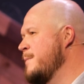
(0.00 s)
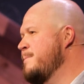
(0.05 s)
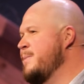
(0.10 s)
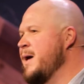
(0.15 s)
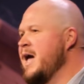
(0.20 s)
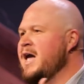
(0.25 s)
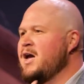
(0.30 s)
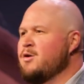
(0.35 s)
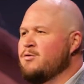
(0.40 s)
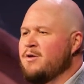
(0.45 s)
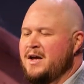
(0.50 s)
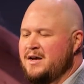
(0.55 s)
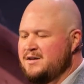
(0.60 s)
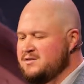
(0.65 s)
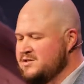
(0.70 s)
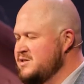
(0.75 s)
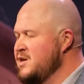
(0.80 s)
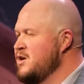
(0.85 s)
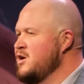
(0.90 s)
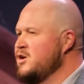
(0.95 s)
the pay
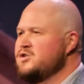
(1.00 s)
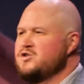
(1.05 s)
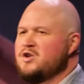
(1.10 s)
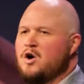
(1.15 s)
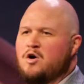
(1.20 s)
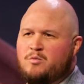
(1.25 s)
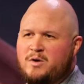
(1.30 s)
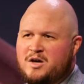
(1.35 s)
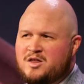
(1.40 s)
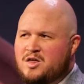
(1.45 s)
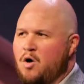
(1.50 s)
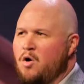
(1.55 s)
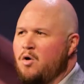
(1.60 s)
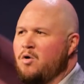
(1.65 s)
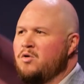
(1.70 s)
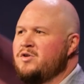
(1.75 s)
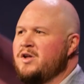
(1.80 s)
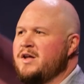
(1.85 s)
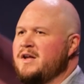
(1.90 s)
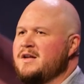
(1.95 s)
raise. Don't
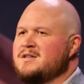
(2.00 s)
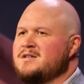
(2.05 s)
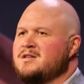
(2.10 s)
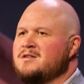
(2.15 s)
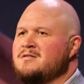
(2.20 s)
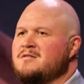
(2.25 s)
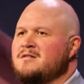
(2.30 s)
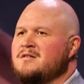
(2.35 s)
withhold it.